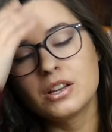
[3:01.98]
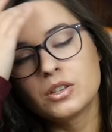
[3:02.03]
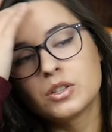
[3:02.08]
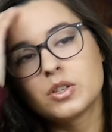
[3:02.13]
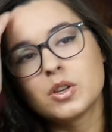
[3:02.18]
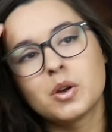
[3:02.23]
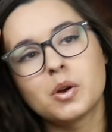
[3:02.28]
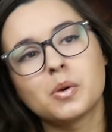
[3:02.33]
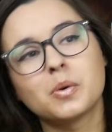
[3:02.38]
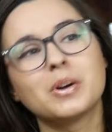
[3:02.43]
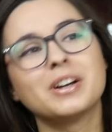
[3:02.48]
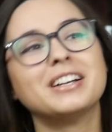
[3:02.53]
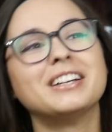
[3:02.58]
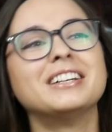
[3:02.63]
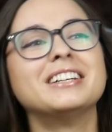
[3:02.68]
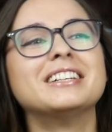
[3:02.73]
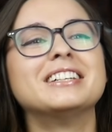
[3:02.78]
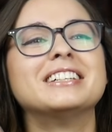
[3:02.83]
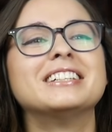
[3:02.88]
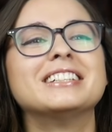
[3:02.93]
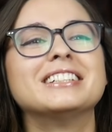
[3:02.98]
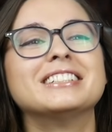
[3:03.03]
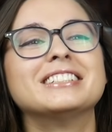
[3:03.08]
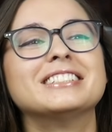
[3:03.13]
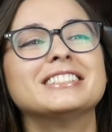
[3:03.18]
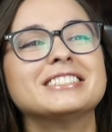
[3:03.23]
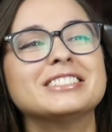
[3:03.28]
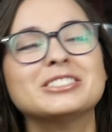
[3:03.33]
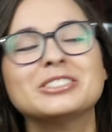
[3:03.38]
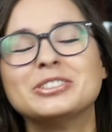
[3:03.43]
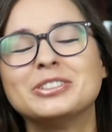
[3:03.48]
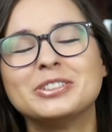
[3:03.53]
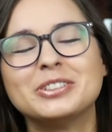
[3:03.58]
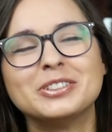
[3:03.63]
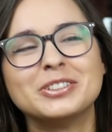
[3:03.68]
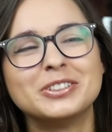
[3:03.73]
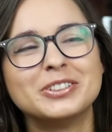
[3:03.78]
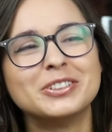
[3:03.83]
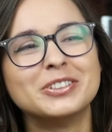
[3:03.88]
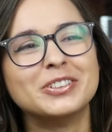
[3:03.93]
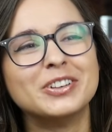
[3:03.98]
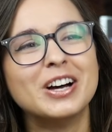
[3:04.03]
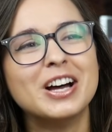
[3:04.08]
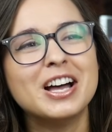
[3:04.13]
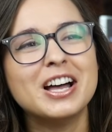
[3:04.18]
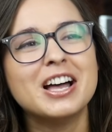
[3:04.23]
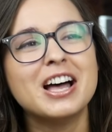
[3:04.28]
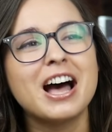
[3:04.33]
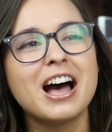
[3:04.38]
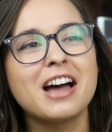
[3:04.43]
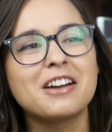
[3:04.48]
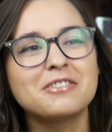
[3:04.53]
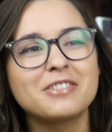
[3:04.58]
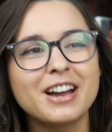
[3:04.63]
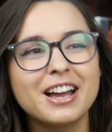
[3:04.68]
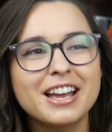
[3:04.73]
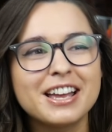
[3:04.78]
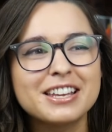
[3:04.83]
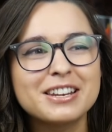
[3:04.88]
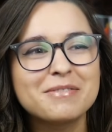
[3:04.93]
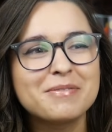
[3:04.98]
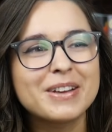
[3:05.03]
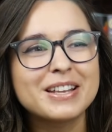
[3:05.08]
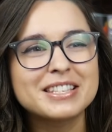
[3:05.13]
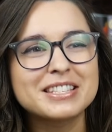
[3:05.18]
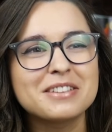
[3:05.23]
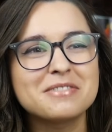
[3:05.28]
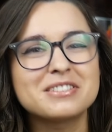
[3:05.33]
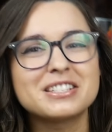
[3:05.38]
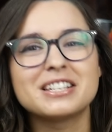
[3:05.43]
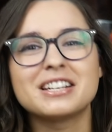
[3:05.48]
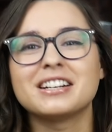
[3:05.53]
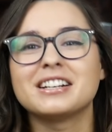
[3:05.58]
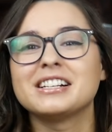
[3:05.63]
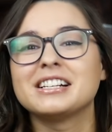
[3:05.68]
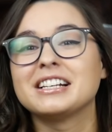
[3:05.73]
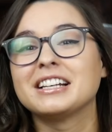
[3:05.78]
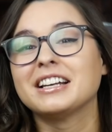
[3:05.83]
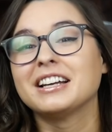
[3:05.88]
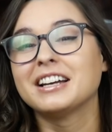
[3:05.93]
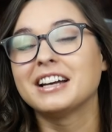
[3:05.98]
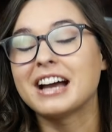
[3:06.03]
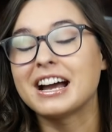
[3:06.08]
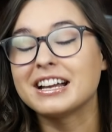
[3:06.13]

So, I read Pet Sematary.